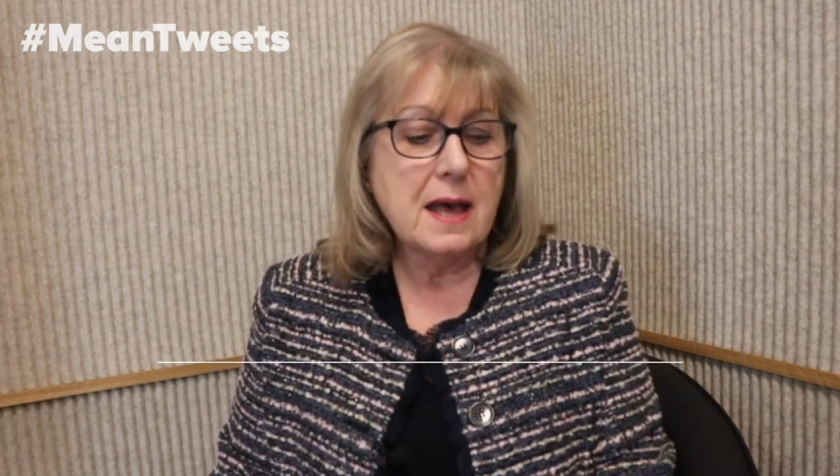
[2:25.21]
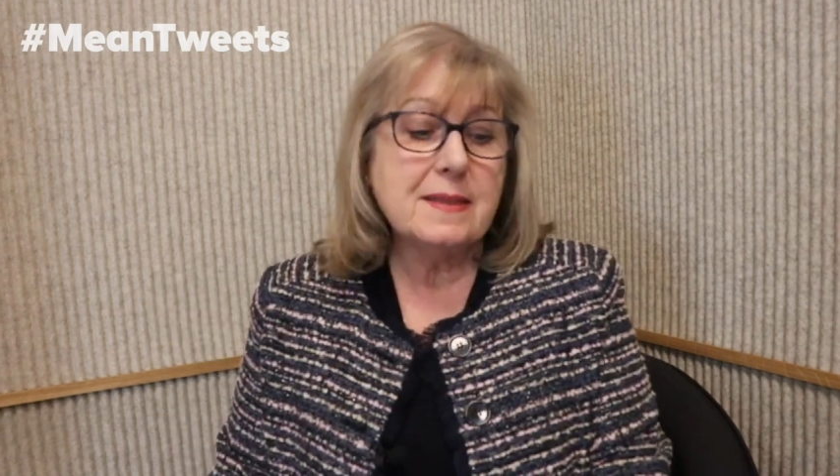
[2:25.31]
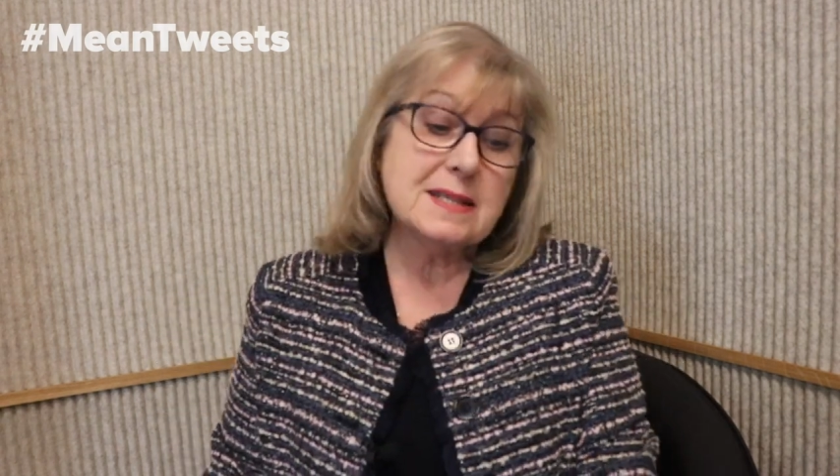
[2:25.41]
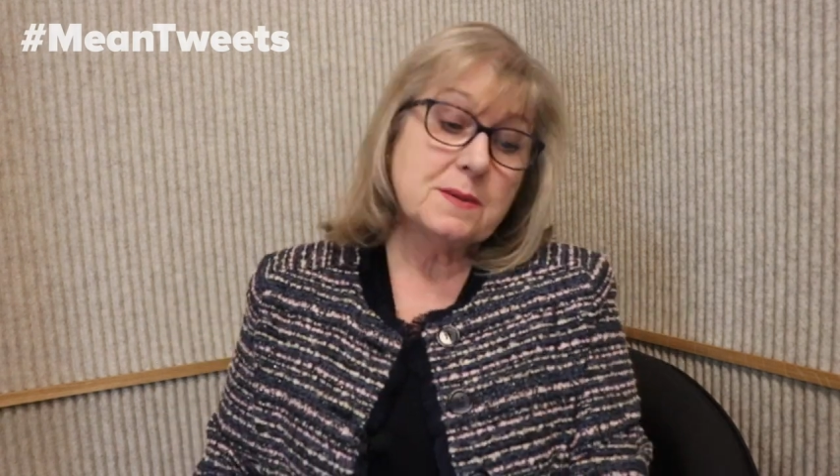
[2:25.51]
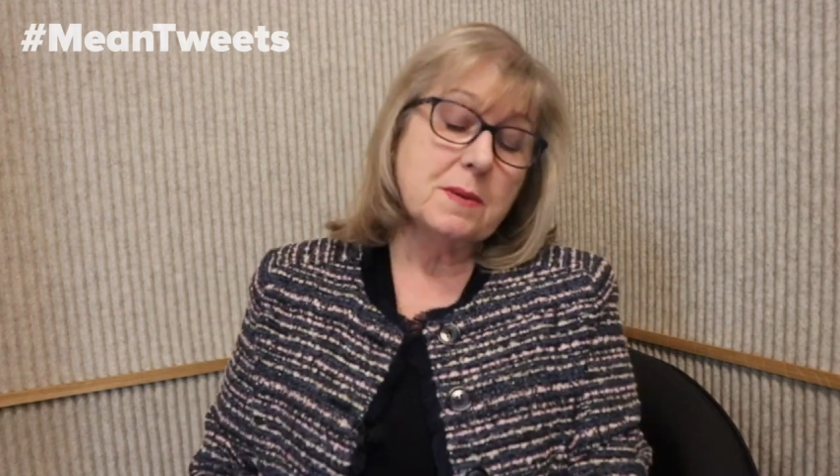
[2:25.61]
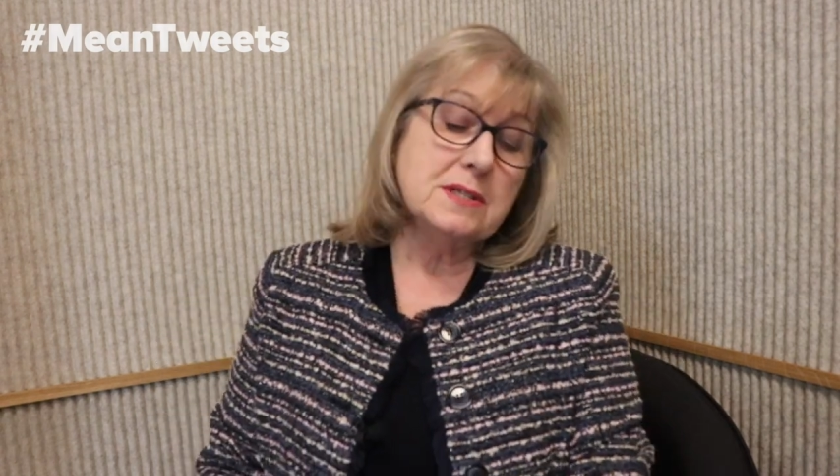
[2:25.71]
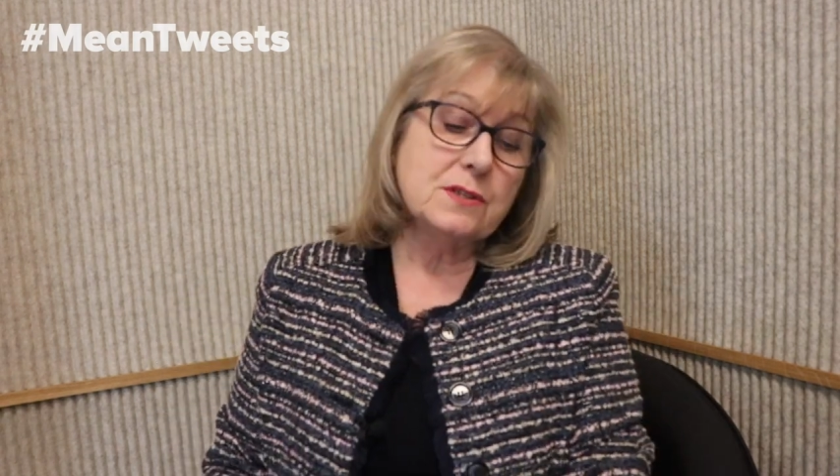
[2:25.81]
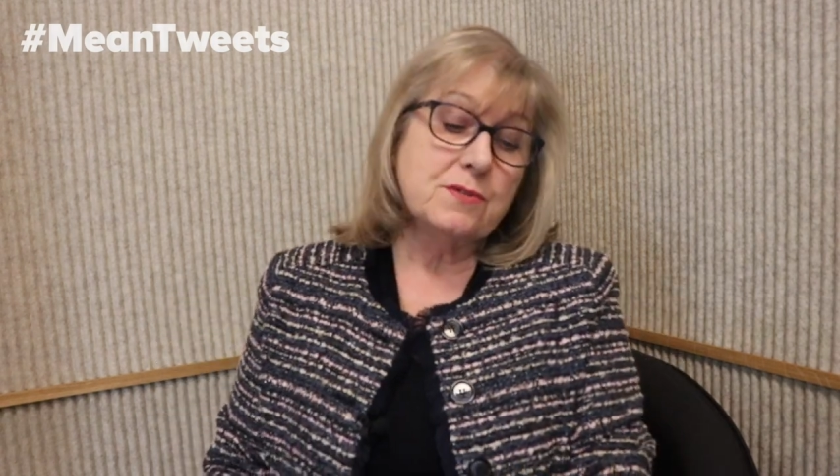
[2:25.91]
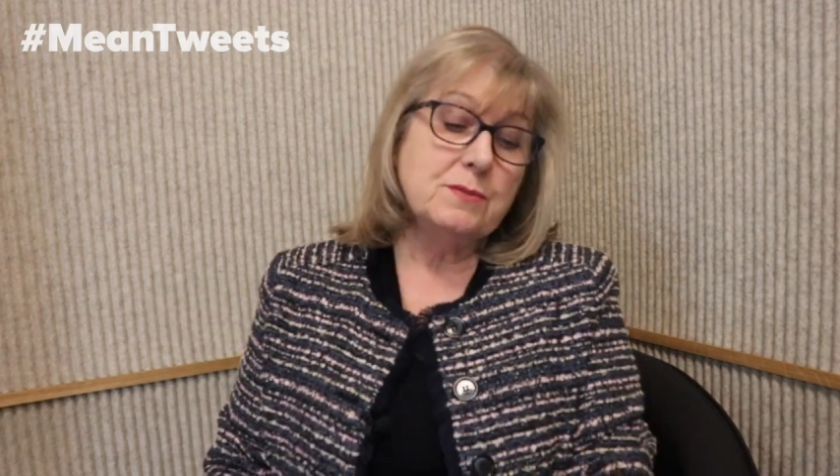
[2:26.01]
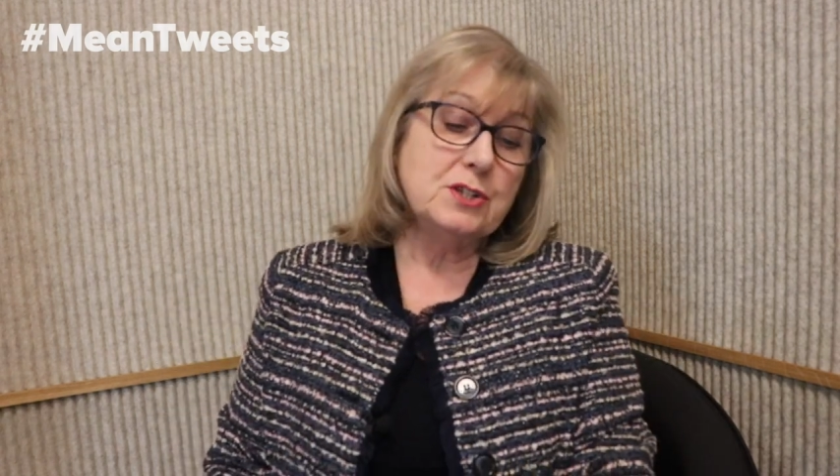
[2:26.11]
This
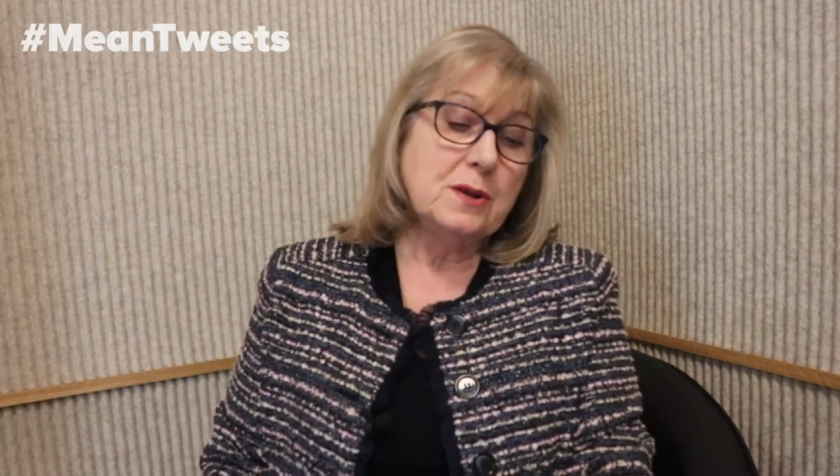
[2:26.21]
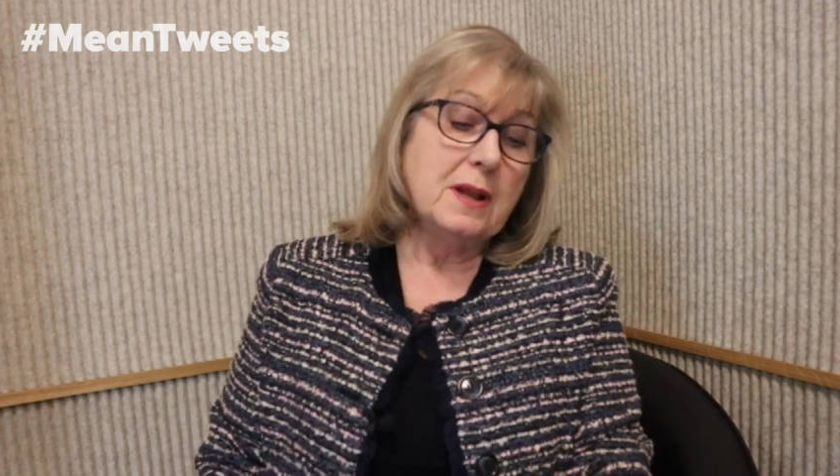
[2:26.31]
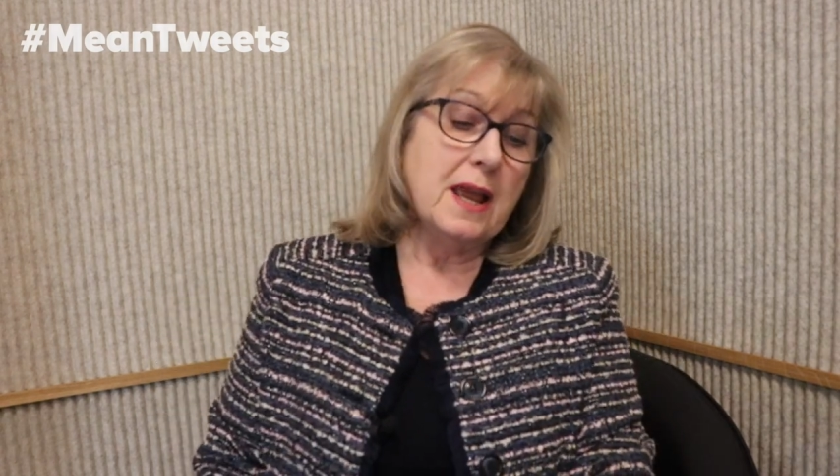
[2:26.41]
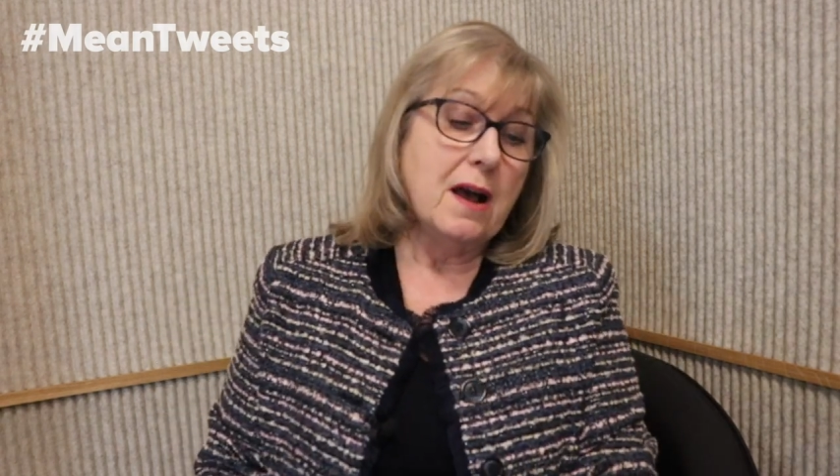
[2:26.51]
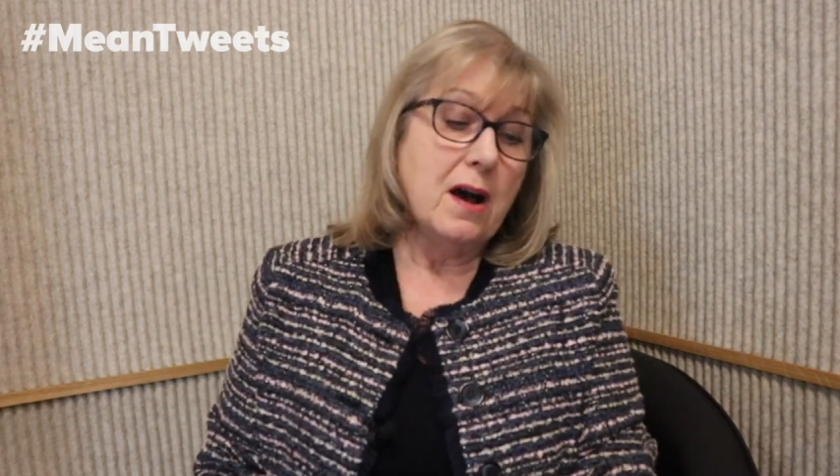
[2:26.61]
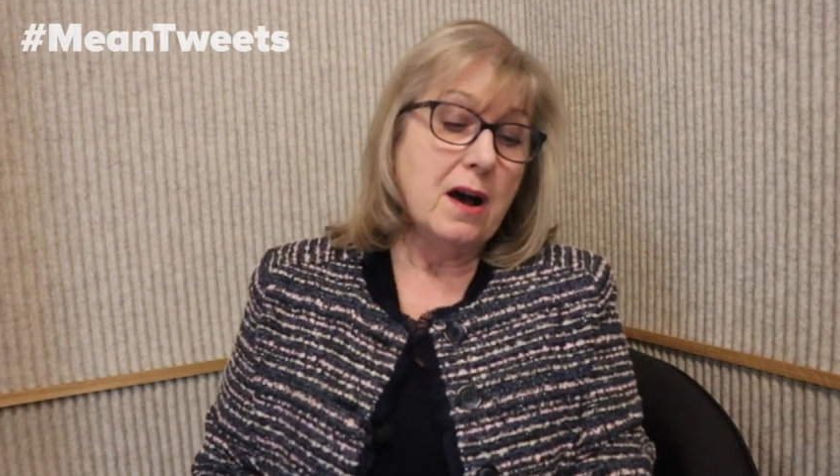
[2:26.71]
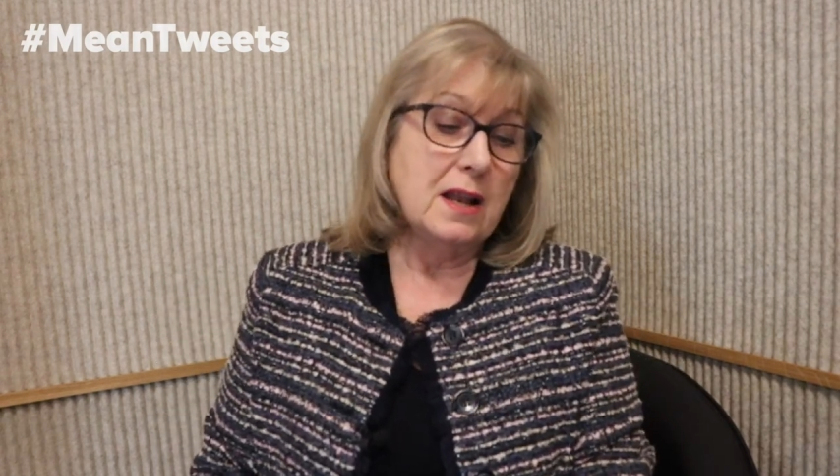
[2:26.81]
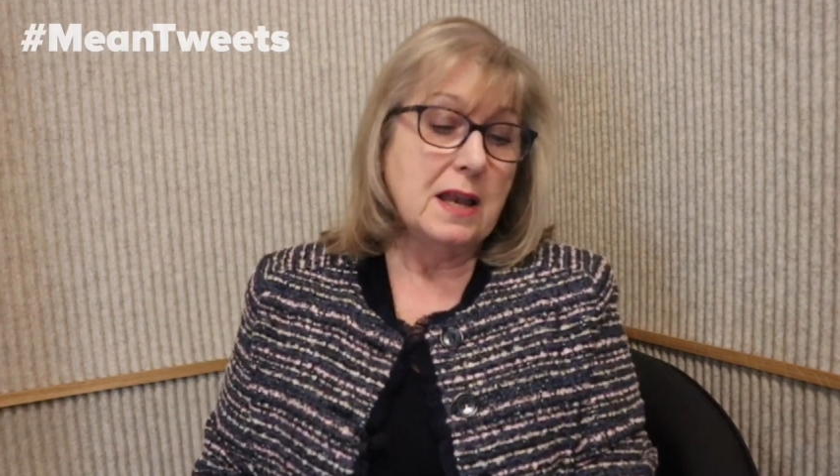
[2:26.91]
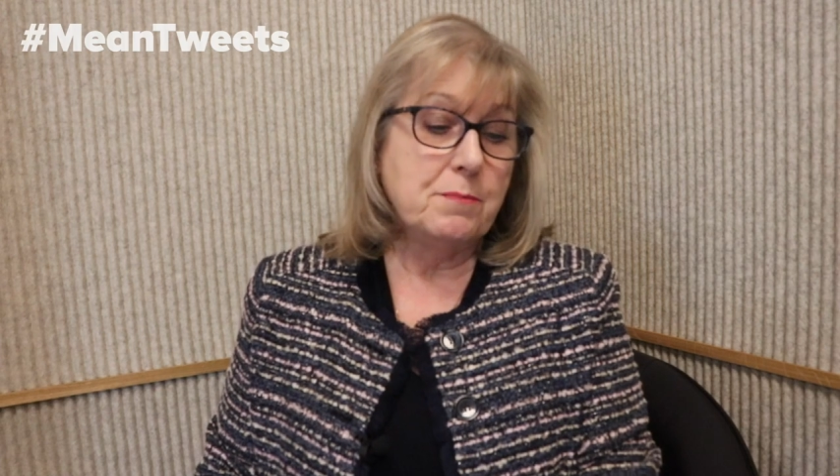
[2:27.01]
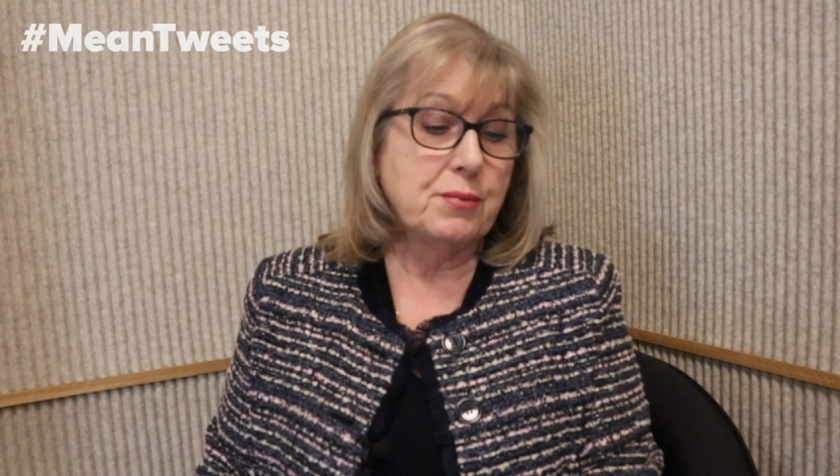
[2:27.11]
one's from Julia
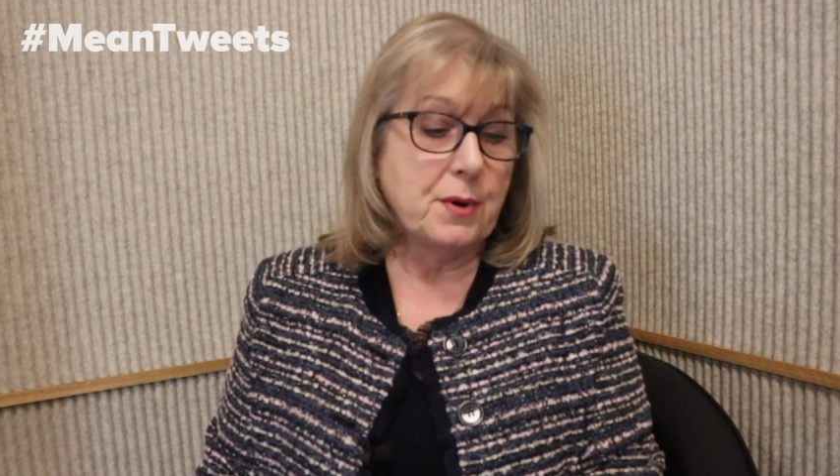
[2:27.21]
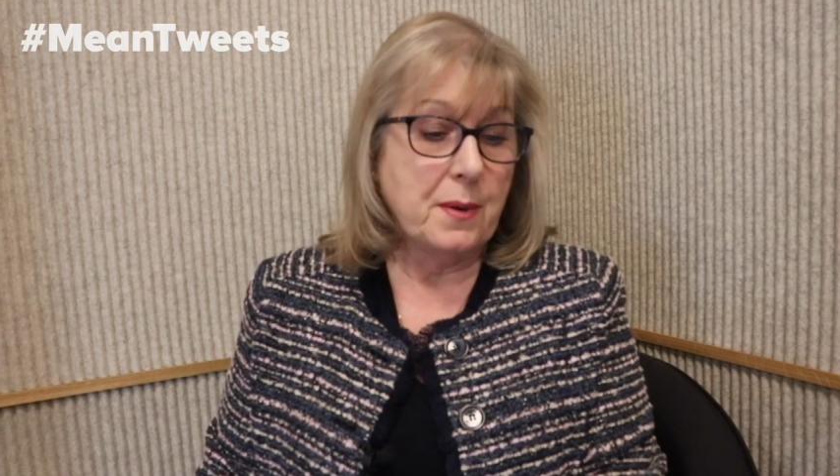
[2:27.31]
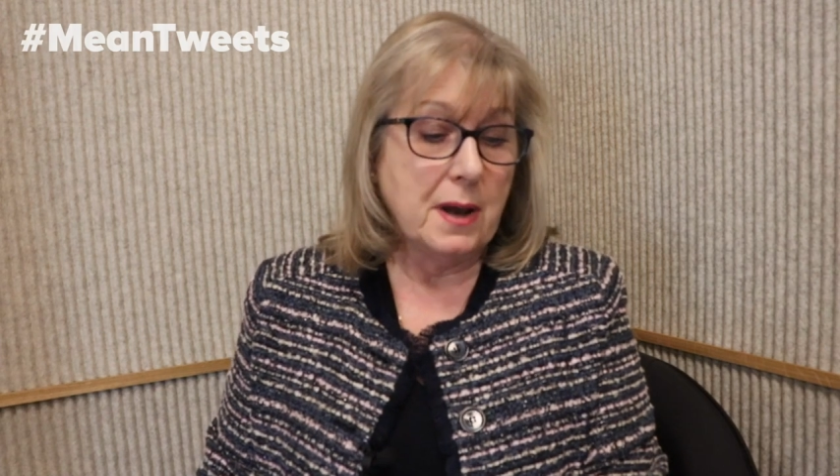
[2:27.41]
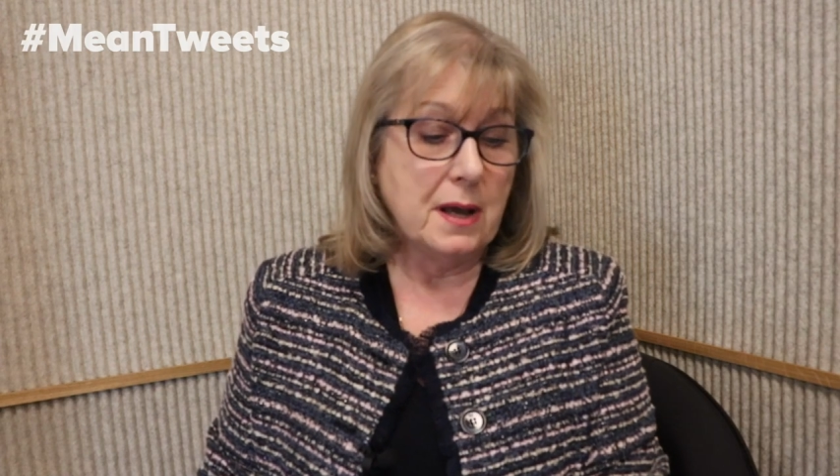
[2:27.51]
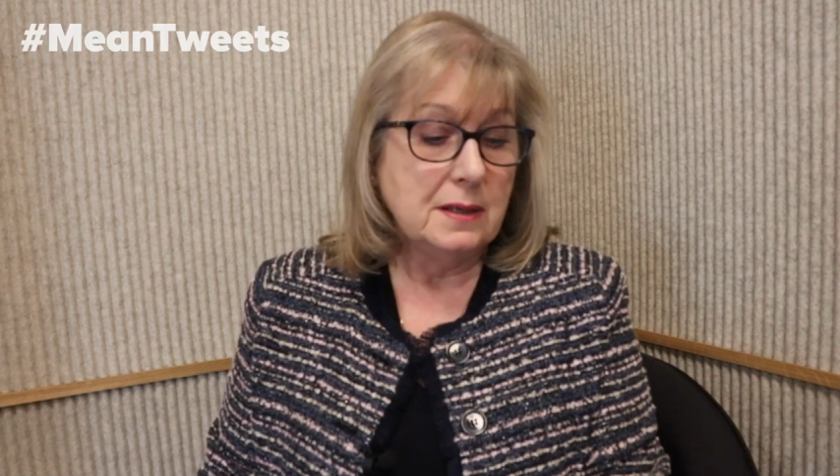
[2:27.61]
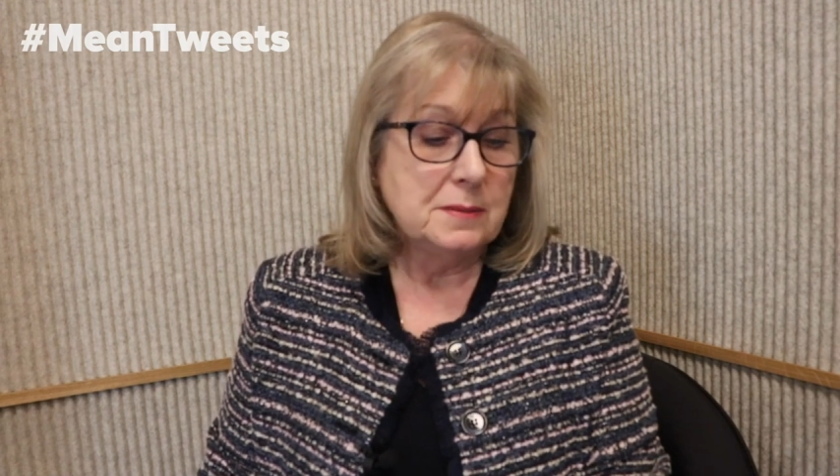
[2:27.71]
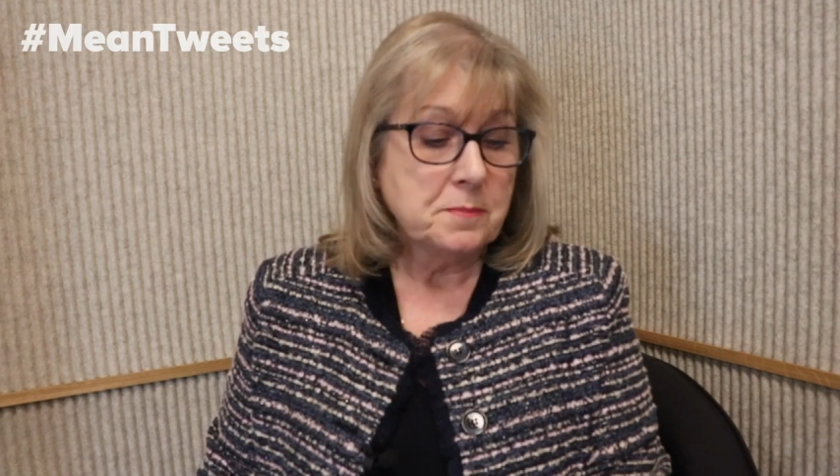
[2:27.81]
Hartley-Brewer,